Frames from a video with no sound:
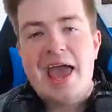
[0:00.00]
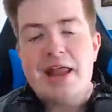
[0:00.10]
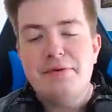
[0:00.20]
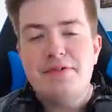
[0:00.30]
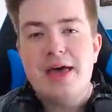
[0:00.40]

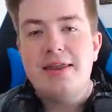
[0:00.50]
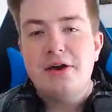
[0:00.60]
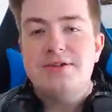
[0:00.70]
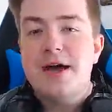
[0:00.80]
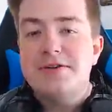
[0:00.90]
And on that
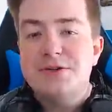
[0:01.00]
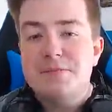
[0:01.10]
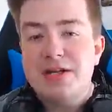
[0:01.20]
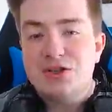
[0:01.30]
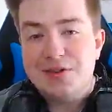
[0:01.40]
note, I also
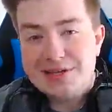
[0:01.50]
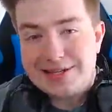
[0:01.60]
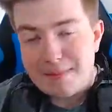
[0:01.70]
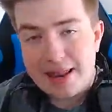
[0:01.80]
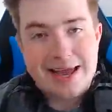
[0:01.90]
mentioned this
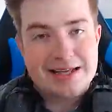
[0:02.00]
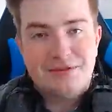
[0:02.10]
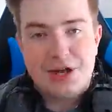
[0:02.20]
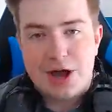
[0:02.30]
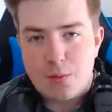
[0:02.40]
in my last
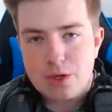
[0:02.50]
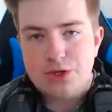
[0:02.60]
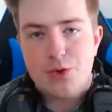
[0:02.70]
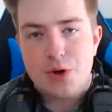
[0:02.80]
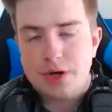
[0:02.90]
video, we're
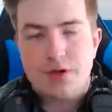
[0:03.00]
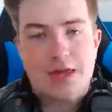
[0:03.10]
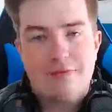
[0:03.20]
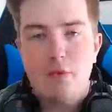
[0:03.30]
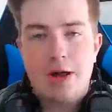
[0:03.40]
doing another
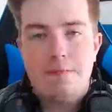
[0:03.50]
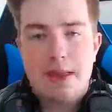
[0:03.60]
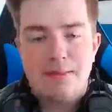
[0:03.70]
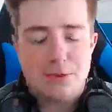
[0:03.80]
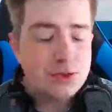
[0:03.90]
giveaway,
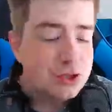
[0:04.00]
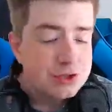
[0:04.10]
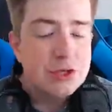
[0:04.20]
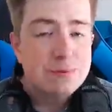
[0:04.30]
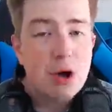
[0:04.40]
people.
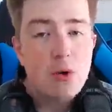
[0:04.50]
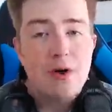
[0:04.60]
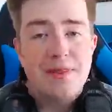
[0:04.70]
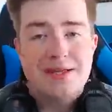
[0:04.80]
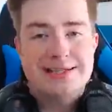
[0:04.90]
Just a small
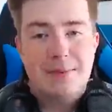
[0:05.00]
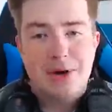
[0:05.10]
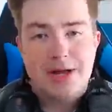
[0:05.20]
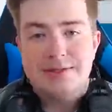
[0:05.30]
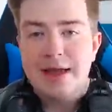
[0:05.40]
one this time
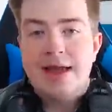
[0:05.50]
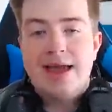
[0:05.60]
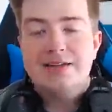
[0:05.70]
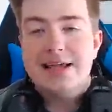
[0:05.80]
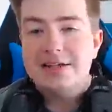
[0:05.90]
around.
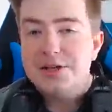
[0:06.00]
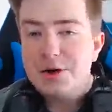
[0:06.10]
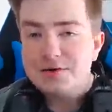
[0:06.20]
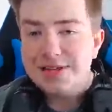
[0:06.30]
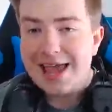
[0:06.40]
It's actually
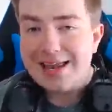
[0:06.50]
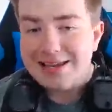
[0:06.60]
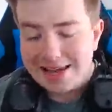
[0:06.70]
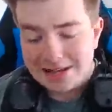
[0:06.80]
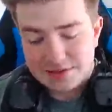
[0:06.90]
going to
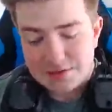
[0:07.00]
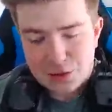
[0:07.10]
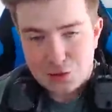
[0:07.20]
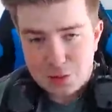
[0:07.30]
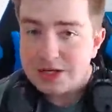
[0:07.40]
end in
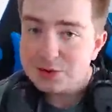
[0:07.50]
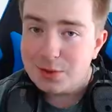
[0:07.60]
2 weeks.